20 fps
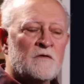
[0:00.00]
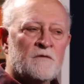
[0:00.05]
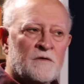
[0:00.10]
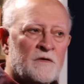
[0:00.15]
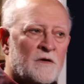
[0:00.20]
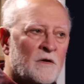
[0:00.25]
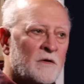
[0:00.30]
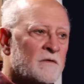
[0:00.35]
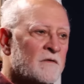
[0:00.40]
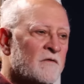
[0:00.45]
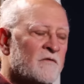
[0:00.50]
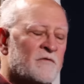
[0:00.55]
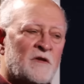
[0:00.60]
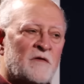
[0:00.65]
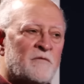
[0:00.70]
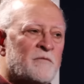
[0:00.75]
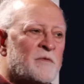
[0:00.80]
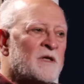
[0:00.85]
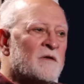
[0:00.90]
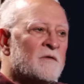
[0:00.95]
Even there
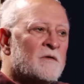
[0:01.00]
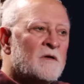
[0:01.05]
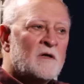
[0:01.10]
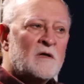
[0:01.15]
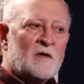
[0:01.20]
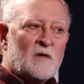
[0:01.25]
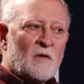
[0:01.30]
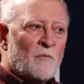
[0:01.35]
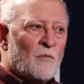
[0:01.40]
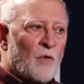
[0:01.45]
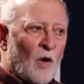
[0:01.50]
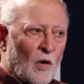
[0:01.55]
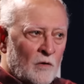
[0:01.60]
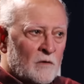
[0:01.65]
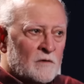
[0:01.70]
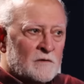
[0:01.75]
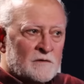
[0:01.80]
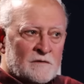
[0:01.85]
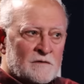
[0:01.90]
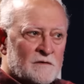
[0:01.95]
have been
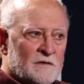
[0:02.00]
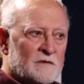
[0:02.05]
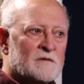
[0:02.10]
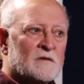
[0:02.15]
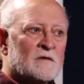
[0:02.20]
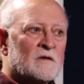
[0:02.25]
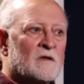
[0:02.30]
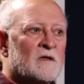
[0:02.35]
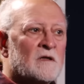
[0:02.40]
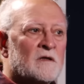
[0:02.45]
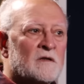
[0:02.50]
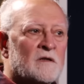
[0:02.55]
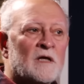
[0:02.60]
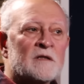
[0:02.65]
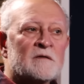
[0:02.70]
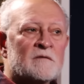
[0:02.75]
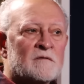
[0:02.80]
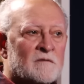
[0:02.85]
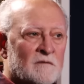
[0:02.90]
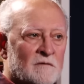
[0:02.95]
polls recently
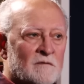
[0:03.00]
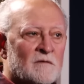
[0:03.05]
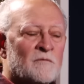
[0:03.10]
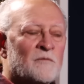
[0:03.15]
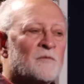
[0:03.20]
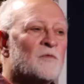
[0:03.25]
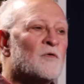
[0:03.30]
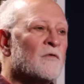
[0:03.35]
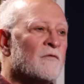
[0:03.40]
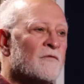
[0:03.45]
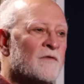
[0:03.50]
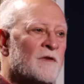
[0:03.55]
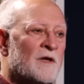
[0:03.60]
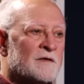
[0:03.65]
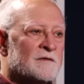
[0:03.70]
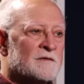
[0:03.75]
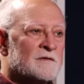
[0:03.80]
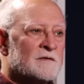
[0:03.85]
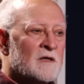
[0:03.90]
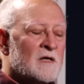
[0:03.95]
that prove
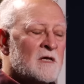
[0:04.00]
this.